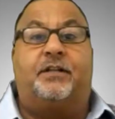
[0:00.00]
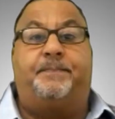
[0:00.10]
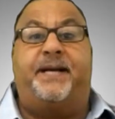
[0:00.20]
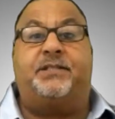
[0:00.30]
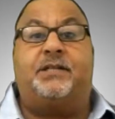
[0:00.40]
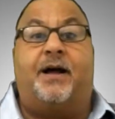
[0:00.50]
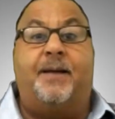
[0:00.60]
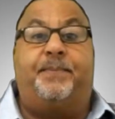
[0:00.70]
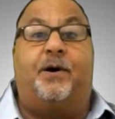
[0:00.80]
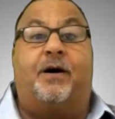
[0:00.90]
the best
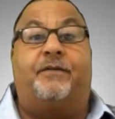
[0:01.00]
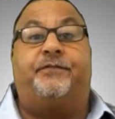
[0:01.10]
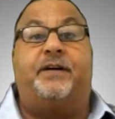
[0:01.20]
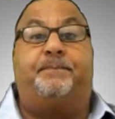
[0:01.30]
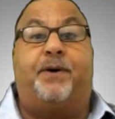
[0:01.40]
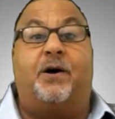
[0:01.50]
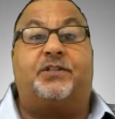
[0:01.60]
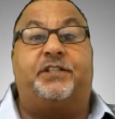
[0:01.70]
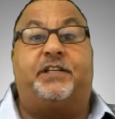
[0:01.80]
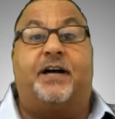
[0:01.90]
type of
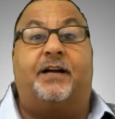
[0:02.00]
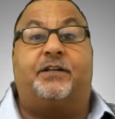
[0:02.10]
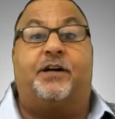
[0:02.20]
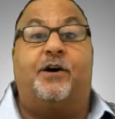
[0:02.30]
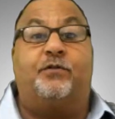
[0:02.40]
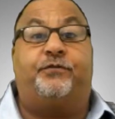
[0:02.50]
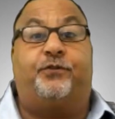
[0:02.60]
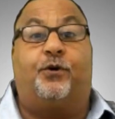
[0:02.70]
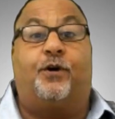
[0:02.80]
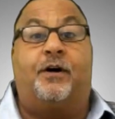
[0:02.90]
epoxy color coat
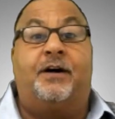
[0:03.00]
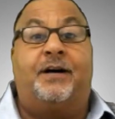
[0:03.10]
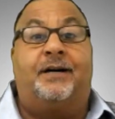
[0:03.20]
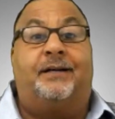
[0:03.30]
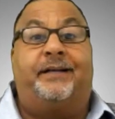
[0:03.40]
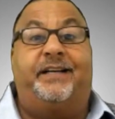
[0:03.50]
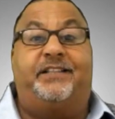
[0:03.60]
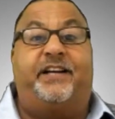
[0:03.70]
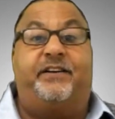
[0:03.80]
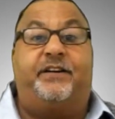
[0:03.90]
for
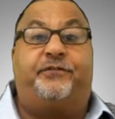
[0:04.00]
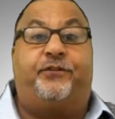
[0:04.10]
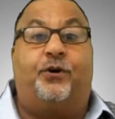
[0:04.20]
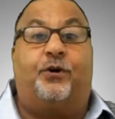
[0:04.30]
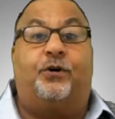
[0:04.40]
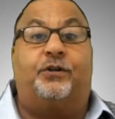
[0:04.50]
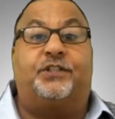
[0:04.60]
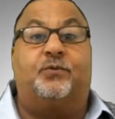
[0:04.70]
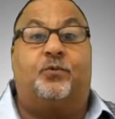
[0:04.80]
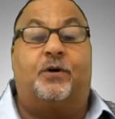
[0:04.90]
interior floors
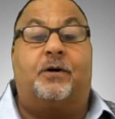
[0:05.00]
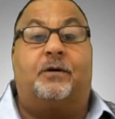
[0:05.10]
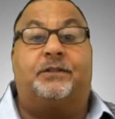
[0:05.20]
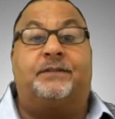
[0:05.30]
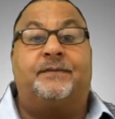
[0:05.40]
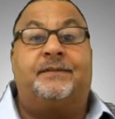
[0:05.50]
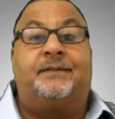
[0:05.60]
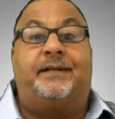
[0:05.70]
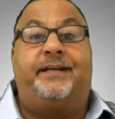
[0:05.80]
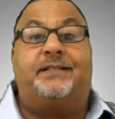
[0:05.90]
and walls
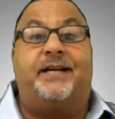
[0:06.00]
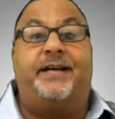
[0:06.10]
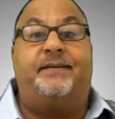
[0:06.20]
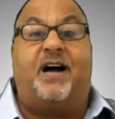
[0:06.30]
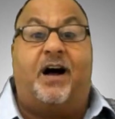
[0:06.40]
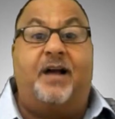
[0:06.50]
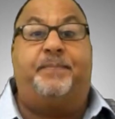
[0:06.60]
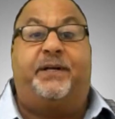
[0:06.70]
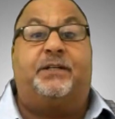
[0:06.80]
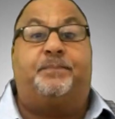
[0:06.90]
is a high
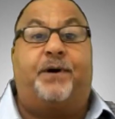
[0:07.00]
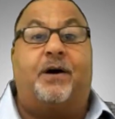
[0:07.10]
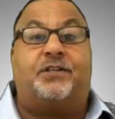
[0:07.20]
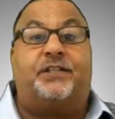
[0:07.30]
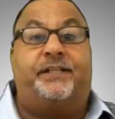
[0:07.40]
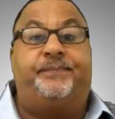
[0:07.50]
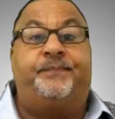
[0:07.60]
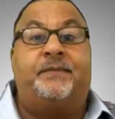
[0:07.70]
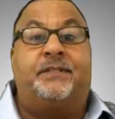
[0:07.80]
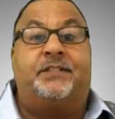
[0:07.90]
build epoxy,
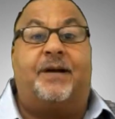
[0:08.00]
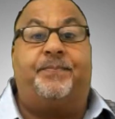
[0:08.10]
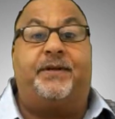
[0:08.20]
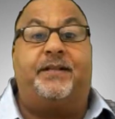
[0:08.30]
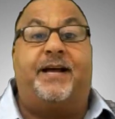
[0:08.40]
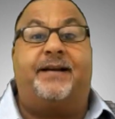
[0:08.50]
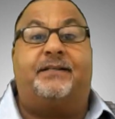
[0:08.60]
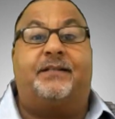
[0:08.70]
something that